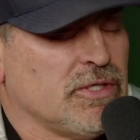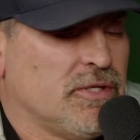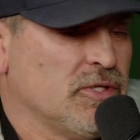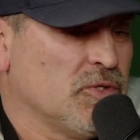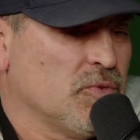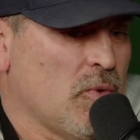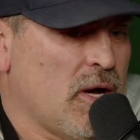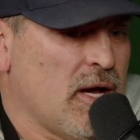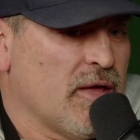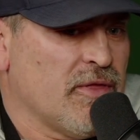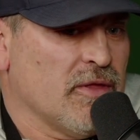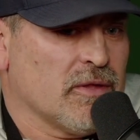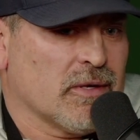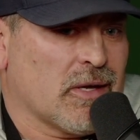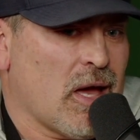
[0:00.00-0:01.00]
This is why I
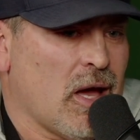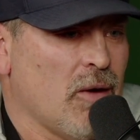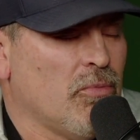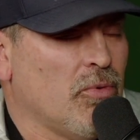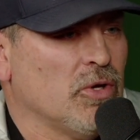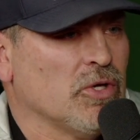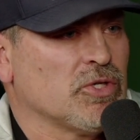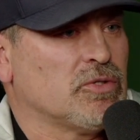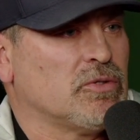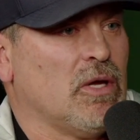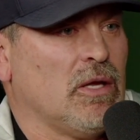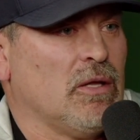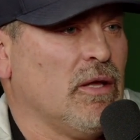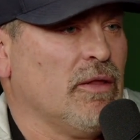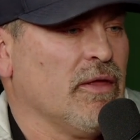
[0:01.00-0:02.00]
think the Cowboys,
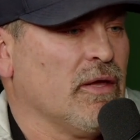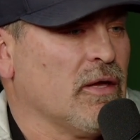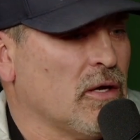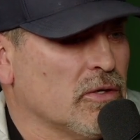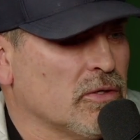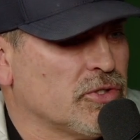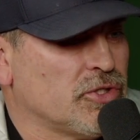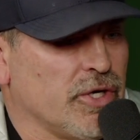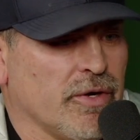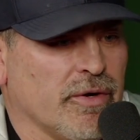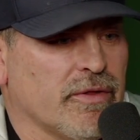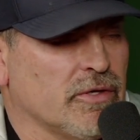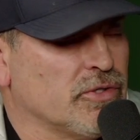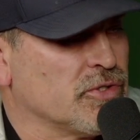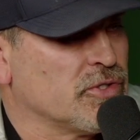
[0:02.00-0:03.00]
I think under Jerry,
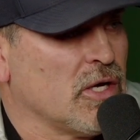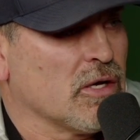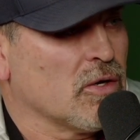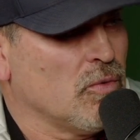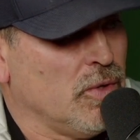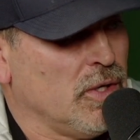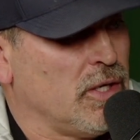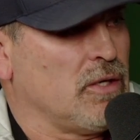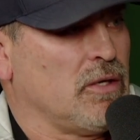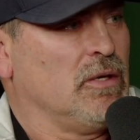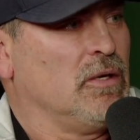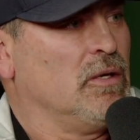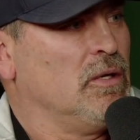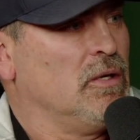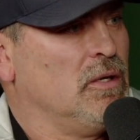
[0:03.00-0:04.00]
they're just not going to win.
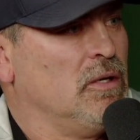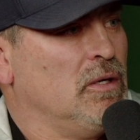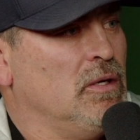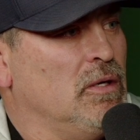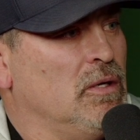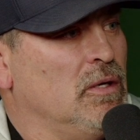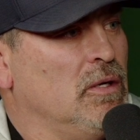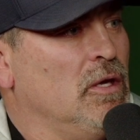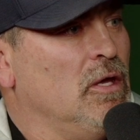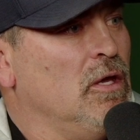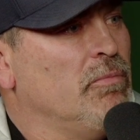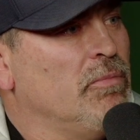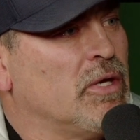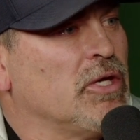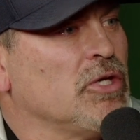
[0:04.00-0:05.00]

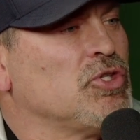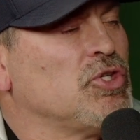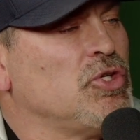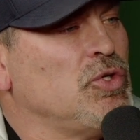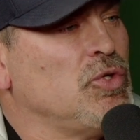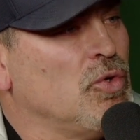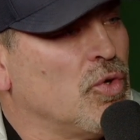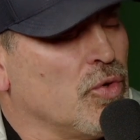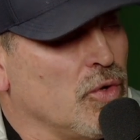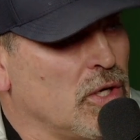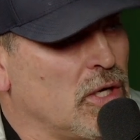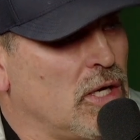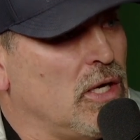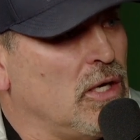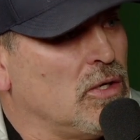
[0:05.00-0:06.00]
Because you
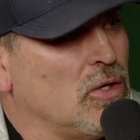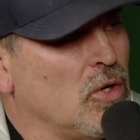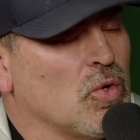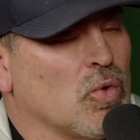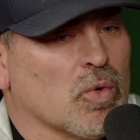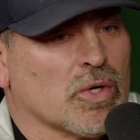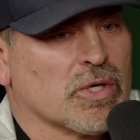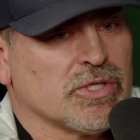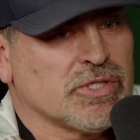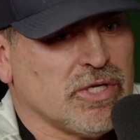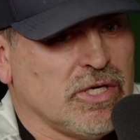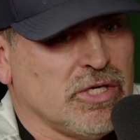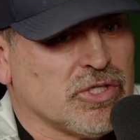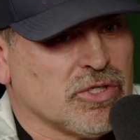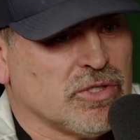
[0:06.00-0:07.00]
create an
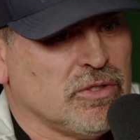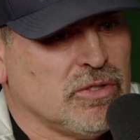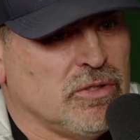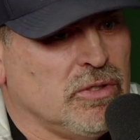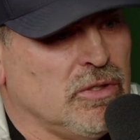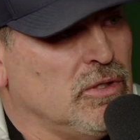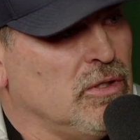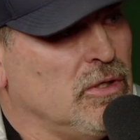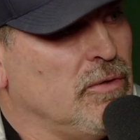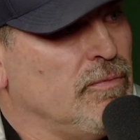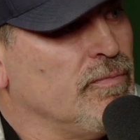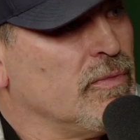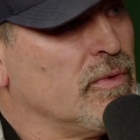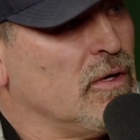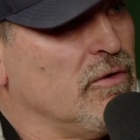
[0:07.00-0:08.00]
organization
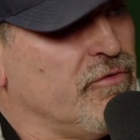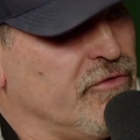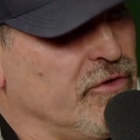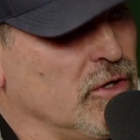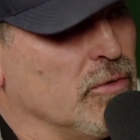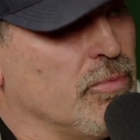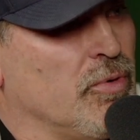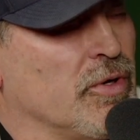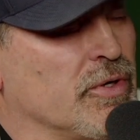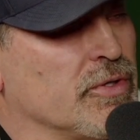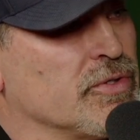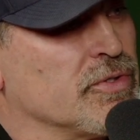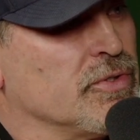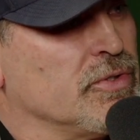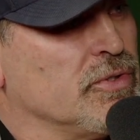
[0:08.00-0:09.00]
of finger pointers.